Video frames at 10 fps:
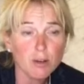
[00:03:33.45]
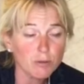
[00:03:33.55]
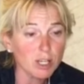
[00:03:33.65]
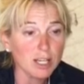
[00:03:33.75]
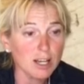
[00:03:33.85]

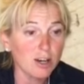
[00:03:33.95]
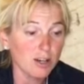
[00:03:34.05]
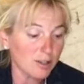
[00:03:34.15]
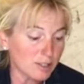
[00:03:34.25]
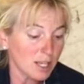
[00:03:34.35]
really
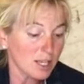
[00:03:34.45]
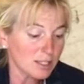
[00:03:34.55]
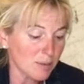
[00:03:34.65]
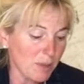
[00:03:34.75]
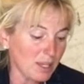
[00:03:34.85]
hard
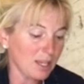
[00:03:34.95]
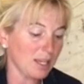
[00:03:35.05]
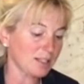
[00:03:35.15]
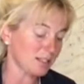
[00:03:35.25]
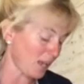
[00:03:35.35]
to make it